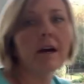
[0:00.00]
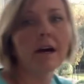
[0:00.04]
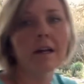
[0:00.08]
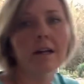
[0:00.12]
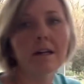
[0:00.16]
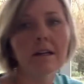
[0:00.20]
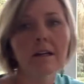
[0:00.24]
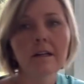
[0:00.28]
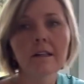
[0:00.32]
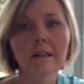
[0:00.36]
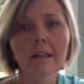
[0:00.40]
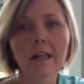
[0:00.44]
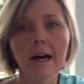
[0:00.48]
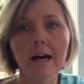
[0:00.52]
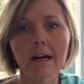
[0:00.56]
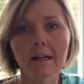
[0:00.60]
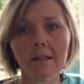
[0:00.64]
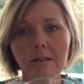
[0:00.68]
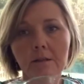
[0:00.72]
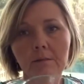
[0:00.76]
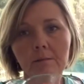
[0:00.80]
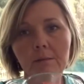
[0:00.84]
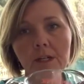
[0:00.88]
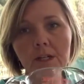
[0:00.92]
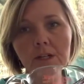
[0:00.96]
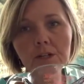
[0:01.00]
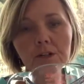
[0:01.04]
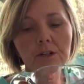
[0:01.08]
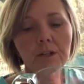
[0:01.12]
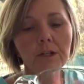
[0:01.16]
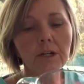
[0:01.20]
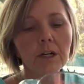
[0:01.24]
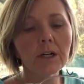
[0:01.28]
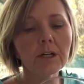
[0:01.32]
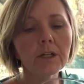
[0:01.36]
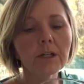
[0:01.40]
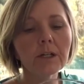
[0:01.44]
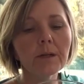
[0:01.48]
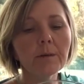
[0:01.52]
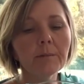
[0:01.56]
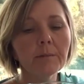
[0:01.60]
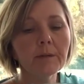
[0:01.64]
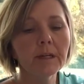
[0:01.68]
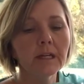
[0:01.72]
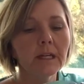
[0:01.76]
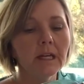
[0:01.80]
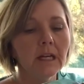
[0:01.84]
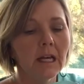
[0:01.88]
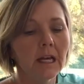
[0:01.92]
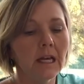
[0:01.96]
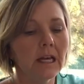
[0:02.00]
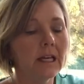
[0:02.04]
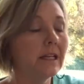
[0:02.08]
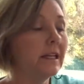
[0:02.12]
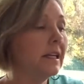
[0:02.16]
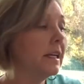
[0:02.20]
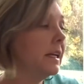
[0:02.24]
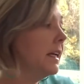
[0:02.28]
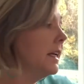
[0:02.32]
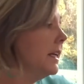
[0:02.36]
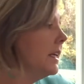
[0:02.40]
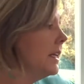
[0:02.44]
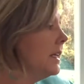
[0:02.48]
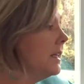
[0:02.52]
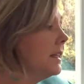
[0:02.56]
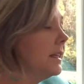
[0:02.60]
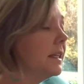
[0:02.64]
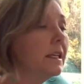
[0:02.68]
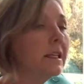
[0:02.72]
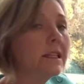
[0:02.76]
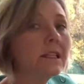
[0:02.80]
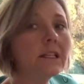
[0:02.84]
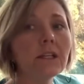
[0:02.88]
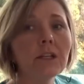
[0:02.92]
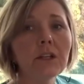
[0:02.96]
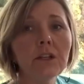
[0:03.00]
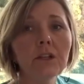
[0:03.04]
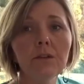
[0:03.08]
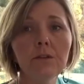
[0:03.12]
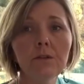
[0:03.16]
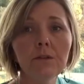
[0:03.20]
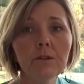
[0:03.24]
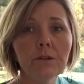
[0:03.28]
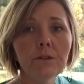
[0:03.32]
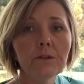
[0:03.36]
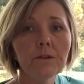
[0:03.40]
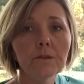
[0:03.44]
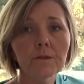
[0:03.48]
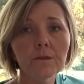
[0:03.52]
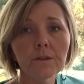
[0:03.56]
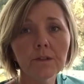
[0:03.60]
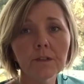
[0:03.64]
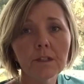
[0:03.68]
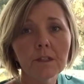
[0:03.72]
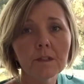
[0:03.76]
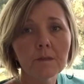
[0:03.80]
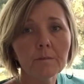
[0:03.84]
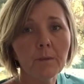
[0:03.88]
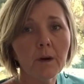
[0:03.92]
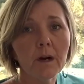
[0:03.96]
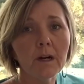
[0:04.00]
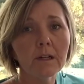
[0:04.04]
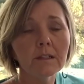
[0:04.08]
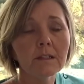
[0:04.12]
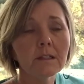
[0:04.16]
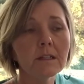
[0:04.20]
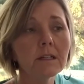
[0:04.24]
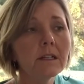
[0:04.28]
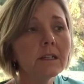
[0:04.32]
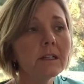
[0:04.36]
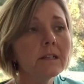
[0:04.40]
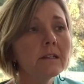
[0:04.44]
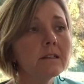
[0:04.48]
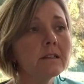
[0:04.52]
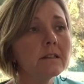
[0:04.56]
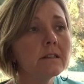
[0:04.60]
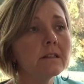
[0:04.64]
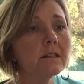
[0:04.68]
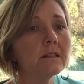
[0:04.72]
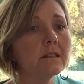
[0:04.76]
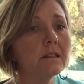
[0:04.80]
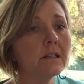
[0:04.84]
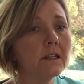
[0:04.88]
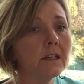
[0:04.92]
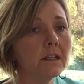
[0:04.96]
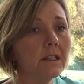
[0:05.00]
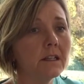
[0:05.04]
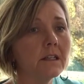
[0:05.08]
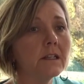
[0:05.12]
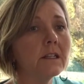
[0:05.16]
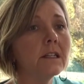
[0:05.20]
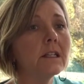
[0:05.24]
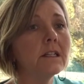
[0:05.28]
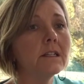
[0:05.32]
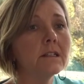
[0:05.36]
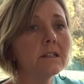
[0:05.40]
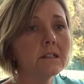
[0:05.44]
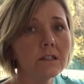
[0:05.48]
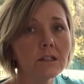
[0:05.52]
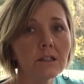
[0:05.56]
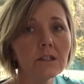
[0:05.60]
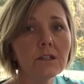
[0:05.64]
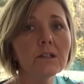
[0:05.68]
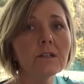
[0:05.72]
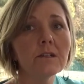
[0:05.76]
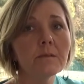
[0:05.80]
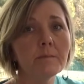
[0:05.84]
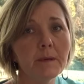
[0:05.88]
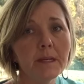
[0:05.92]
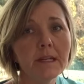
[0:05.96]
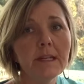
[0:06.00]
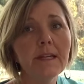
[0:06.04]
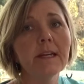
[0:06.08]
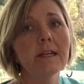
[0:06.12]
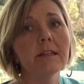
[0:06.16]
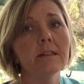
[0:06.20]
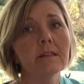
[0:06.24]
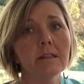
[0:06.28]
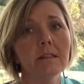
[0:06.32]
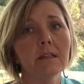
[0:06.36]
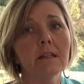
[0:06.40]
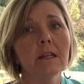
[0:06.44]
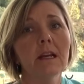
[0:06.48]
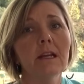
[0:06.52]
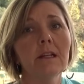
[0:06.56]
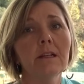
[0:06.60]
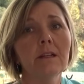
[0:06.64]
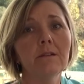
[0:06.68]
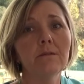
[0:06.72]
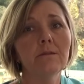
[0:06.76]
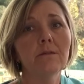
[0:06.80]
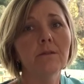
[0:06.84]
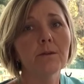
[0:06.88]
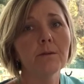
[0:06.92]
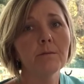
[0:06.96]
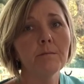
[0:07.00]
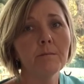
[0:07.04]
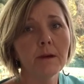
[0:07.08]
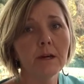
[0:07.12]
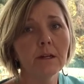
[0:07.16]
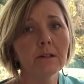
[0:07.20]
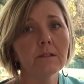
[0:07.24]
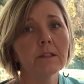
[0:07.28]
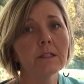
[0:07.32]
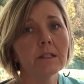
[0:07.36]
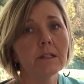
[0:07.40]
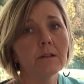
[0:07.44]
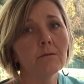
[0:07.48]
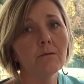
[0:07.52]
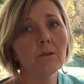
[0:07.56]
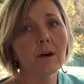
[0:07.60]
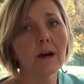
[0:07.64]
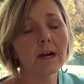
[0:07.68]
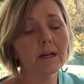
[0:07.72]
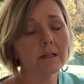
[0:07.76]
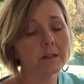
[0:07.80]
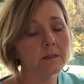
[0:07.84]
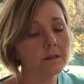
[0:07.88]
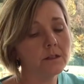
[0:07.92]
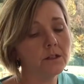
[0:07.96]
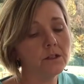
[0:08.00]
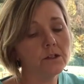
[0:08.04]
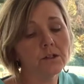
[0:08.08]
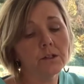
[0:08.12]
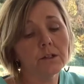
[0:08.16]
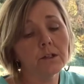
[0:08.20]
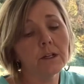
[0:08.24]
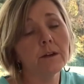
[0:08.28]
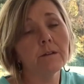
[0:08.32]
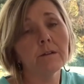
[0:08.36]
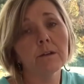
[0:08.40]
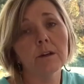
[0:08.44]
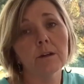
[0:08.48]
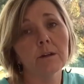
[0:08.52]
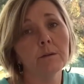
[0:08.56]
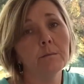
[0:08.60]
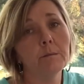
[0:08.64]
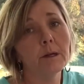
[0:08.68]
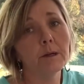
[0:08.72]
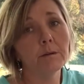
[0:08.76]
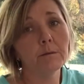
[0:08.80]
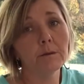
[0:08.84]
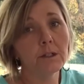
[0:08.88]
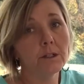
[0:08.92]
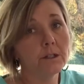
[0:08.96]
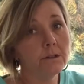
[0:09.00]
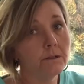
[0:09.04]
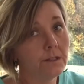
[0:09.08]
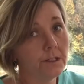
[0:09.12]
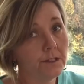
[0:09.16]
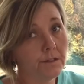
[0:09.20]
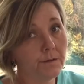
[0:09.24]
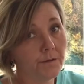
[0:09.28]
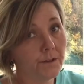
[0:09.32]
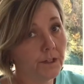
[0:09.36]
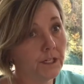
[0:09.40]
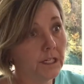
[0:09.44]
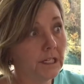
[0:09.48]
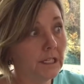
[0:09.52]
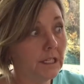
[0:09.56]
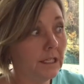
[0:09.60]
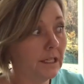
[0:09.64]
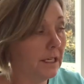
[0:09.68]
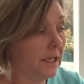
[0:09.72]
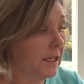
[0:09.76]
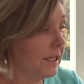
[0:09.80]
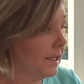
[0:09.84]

a glass measure cup, and anything that you use for this process, it needs to just be designating for melting wax because you're never gonna be able to use this for anything